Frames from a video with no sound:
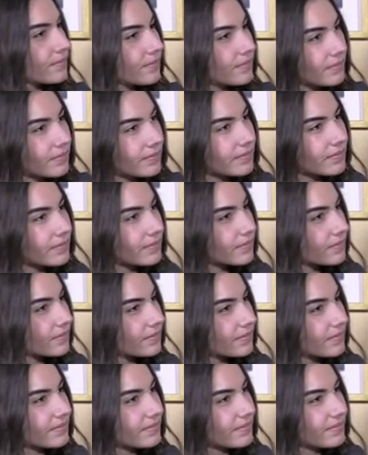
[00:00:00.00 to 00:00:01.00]

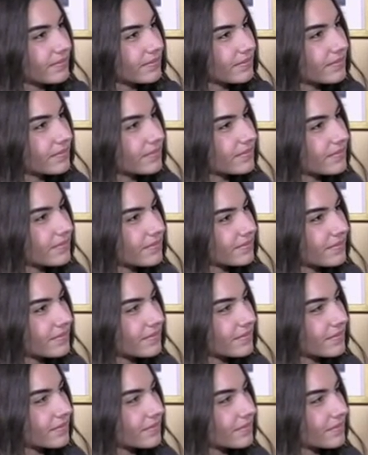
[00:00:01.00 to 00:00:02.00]

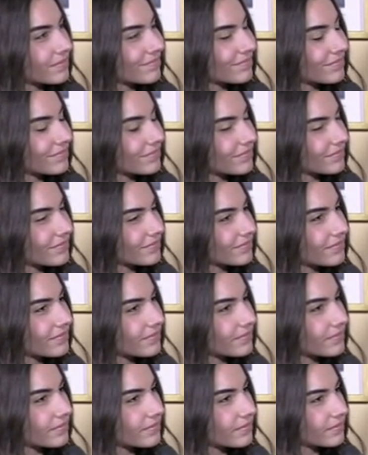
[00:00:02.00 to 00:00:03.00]

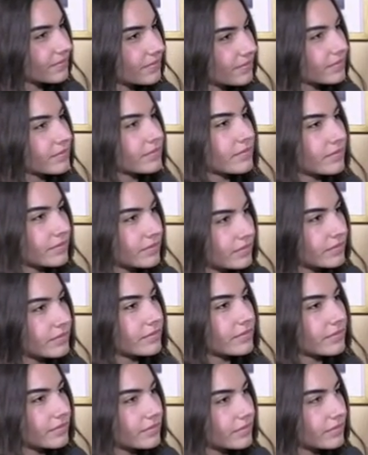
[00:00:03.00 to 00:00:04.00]

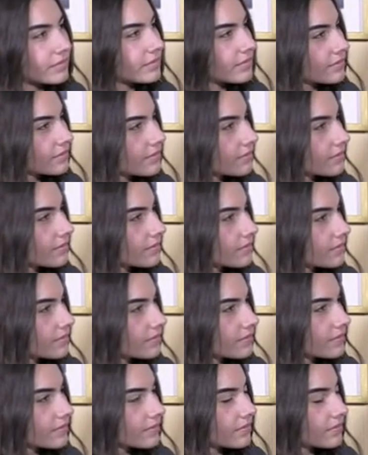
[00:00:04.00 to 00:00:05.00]

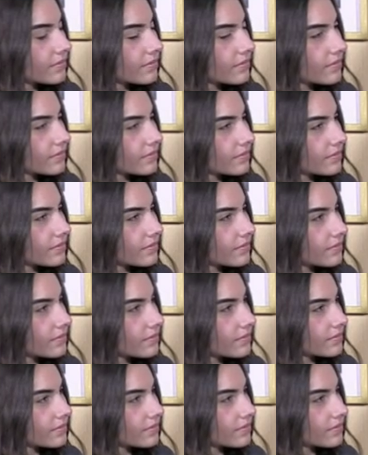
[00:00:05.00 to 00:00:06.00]

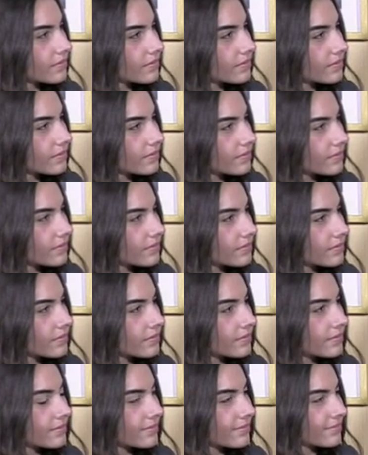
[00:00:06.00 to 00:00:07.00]

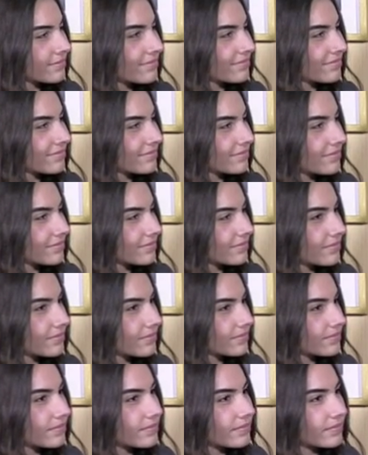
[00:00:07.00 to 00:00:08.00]
[no speech]